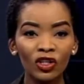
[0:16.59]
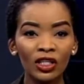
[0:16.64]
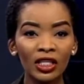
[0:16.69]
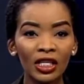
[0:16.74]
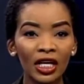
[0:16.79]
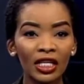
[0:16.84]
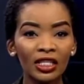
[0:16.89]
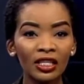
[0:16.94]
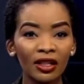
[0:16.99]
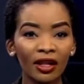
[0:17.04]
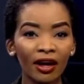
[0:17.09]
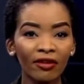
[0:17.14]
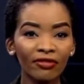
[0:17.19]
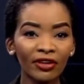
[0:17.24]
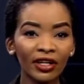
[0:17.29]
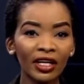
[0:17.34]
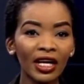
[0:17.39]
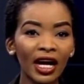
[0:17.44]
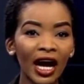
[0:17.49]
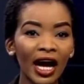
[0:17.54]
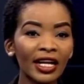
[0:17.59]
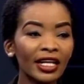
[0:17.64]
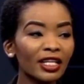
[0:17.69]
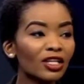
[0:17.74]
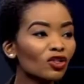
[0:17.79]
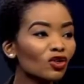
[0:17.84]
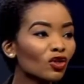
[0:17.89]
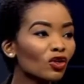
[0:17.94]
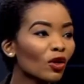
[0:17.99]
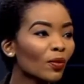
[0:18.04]
She's here in South Africa
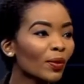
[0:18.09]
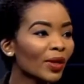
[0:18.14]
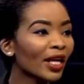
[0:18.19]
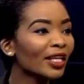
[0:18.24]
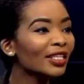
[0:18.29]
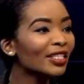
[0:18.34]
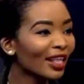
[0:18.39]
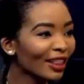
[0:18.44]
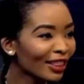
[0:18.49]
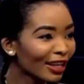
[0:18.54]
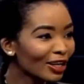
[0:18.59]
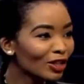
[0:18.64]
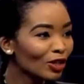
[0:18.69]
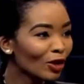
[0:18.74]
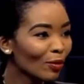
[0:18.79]
and in studio with us.